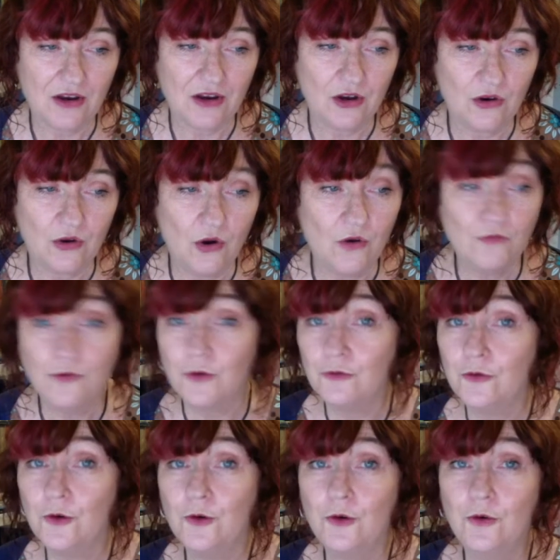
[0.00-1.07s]
called for
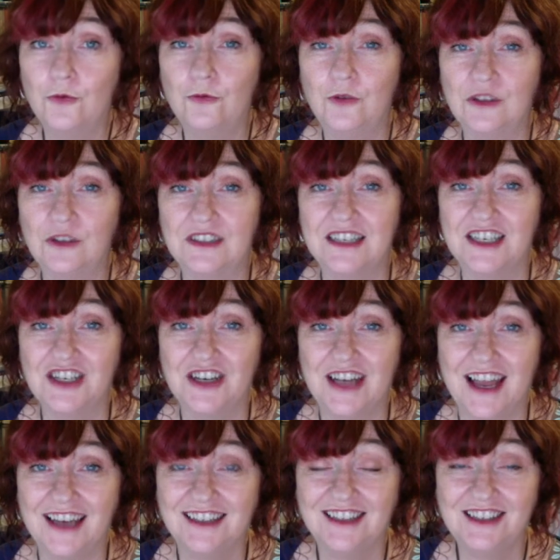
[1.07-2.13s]
4 First Nation
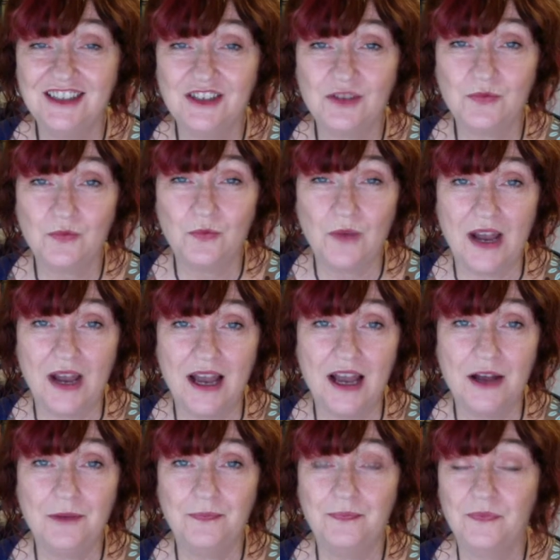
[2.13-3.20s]
actors.
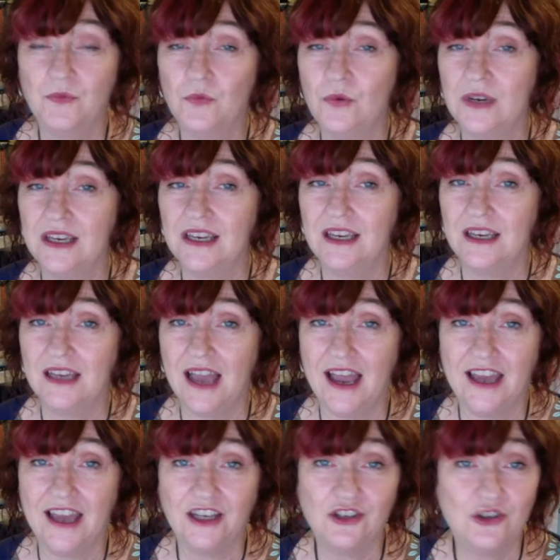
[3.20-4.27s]
We
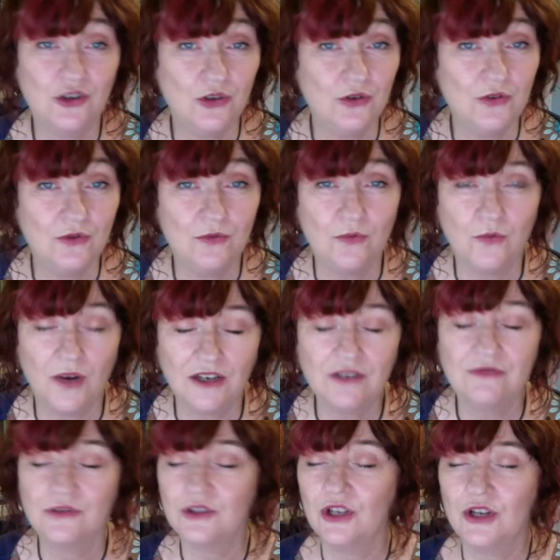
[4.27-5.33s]
had 2
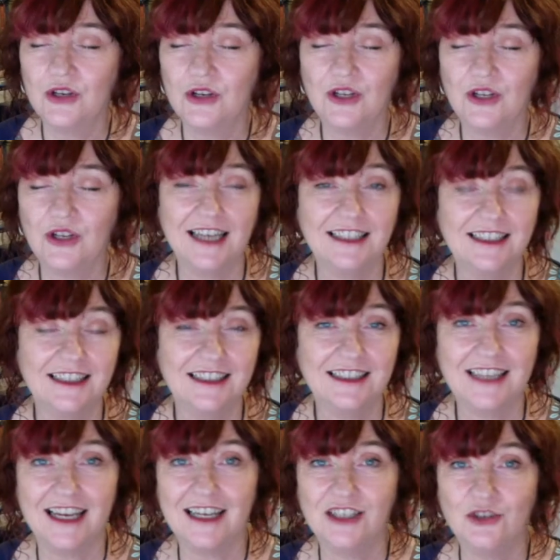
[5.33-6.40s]
wonderful local actors,
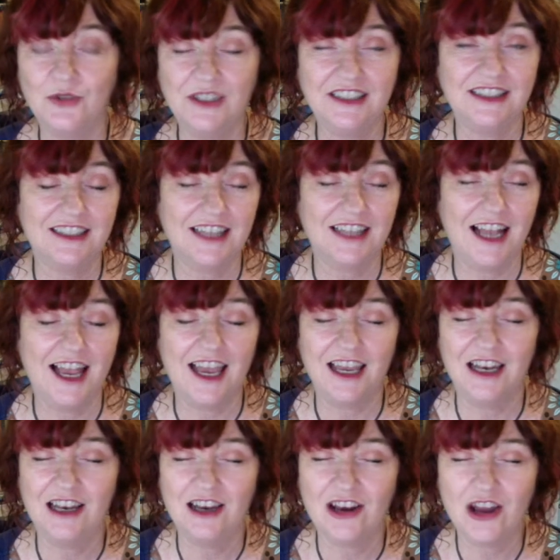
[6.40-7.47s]
Take Twist
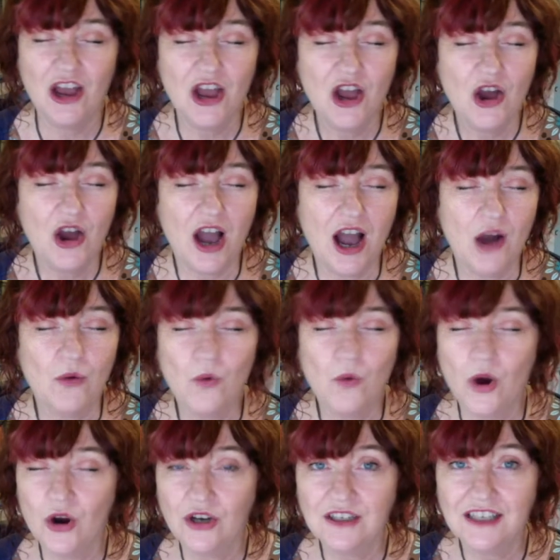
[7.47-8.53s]
and
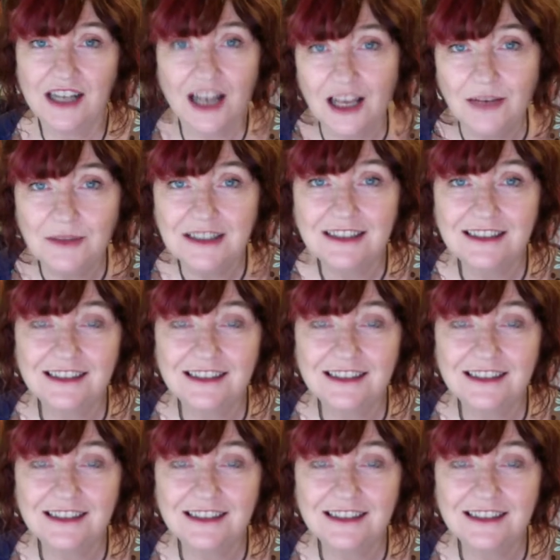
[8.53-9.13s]
Warren Clements,